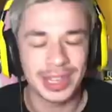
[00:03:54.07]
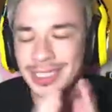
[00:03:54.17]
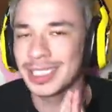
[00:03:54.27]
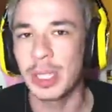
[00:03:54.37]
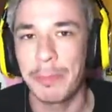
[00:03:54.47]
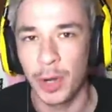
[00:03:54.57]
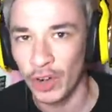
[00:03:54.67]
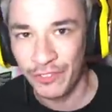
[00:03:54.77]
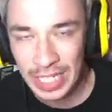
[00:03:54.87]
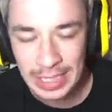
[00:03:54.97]
This is the
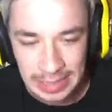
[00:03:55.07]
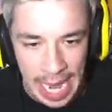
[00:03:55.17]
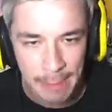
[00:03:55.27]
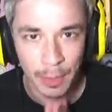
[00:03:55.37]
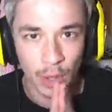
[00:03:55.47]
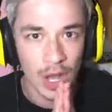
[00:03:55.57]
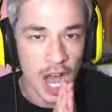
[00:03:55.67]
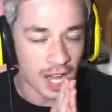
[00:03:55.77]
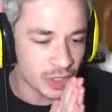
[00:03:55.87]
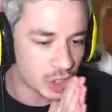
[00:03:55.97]
perfect example
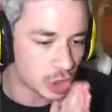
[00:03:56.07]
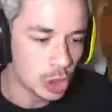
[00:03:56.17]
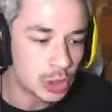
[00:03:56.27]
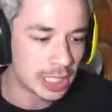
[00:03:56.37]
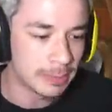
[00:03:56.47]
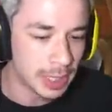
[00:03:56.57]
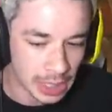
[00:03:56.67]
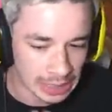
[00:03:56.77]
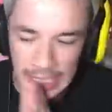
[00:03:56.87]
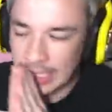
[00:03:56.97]
of just using
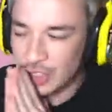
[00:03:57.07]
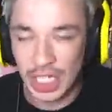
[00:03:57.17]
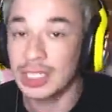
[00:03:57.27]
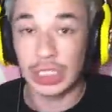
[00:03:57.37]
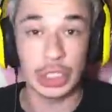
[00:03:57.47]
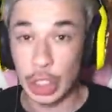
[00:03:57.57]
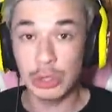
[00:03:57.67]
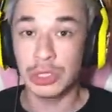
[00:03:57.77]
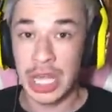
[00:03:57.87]
abilities just to use